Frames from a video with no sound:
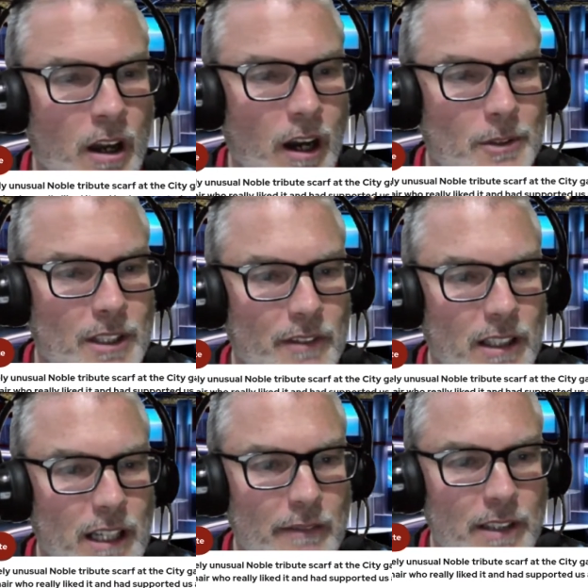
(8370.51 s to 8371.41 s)
I was given a
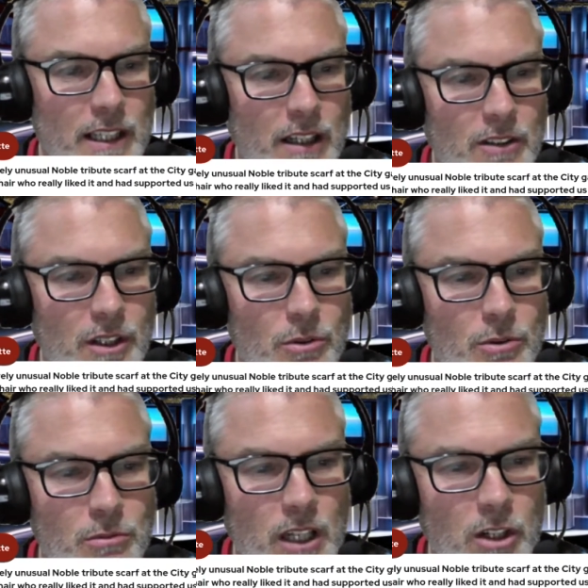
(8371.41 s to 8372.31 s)
lovely, unusual,
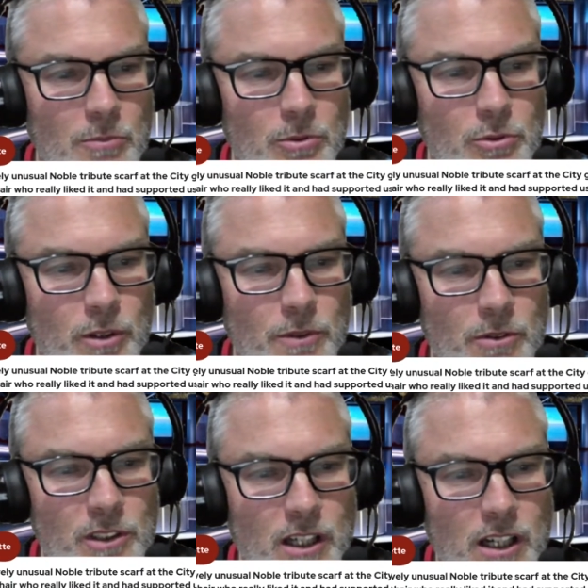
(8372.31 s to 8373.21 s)
noble tribute
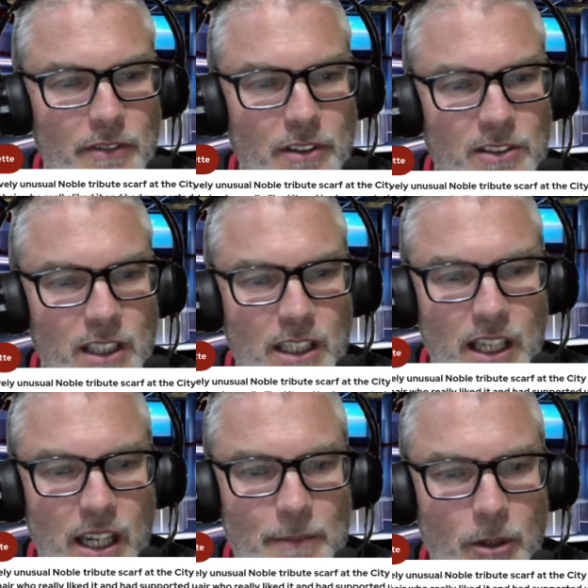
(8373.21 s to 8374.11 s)
scarf at the City
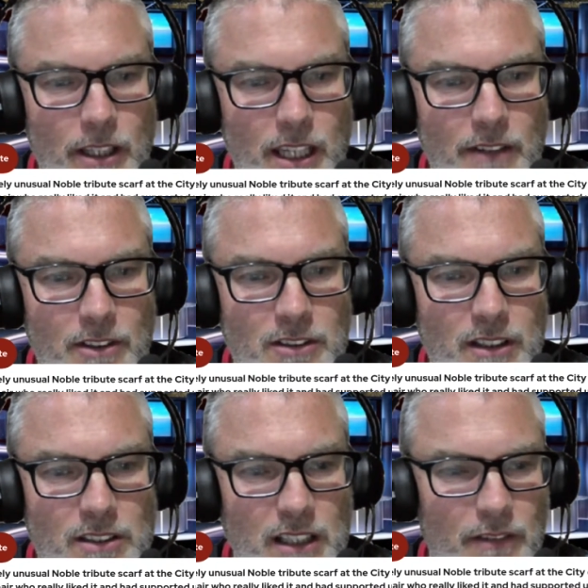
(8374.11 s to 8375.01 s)
game. I gave it to
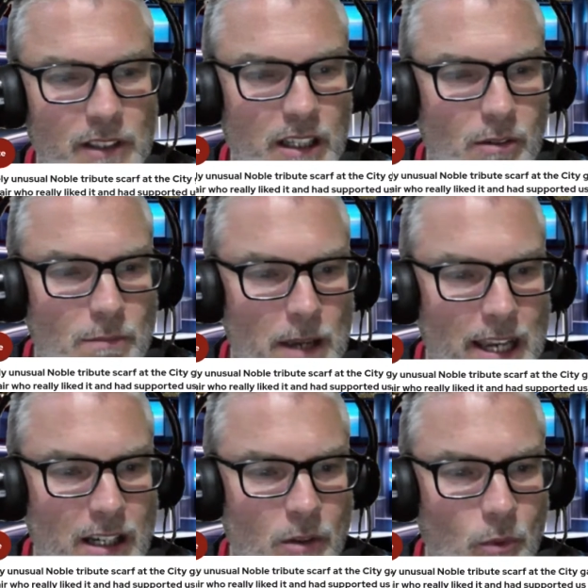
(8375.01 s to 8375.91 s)
this lovely old man
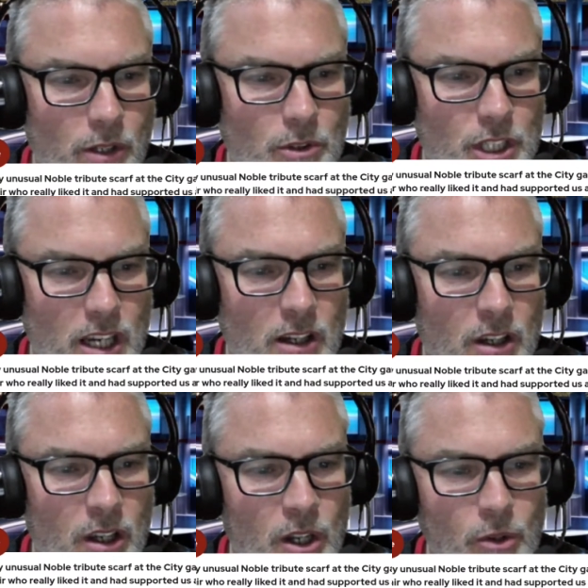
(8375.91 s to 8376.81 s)
in a wheelchair
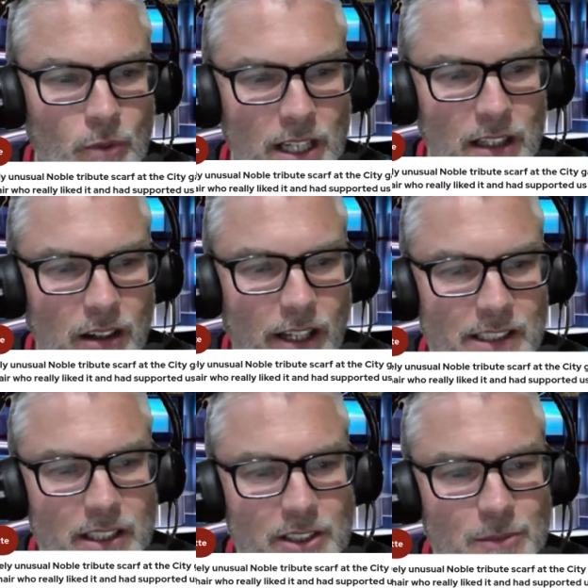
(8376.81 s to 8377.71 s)
who really liked it
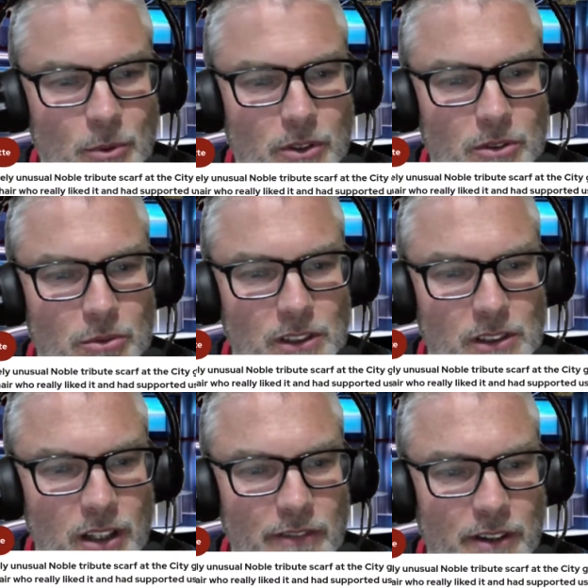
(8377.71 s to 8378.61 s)
and supported us all his
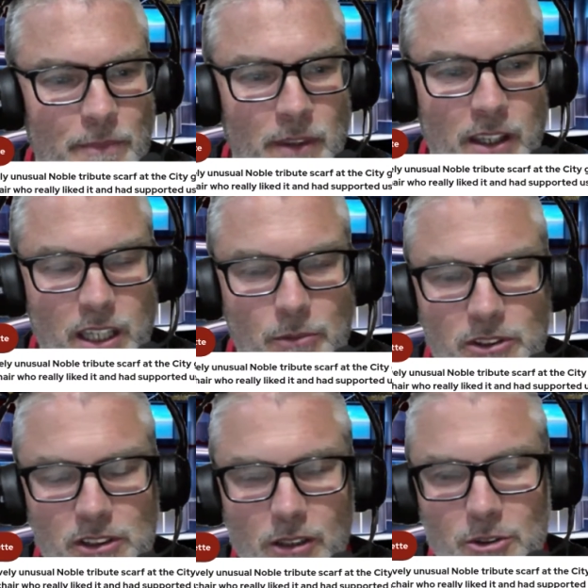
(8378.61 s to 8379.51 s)
life. He was
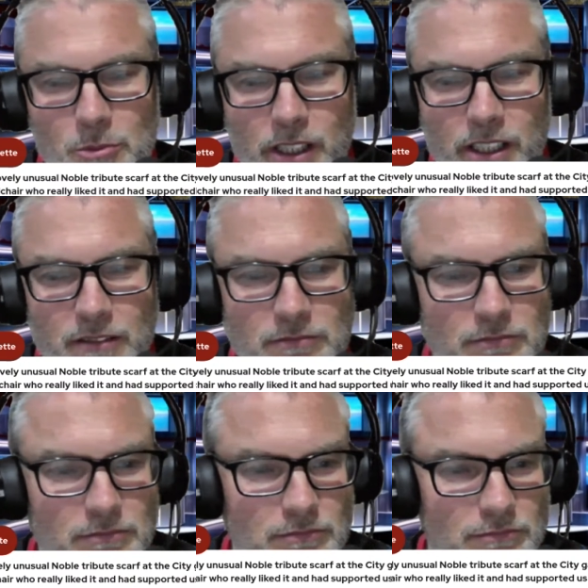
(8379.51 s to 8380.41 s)
so sweet.
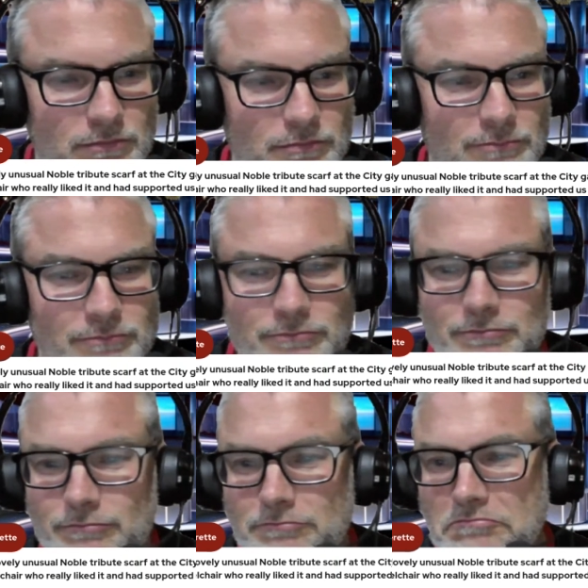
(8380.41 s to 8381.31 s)

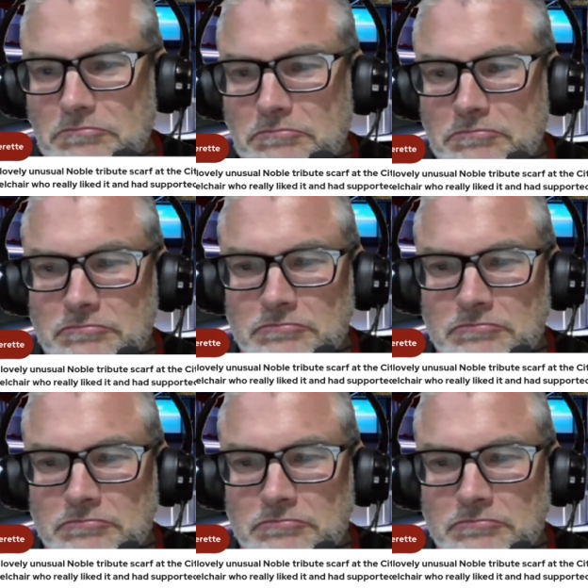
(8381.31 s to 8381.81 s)
Hmm.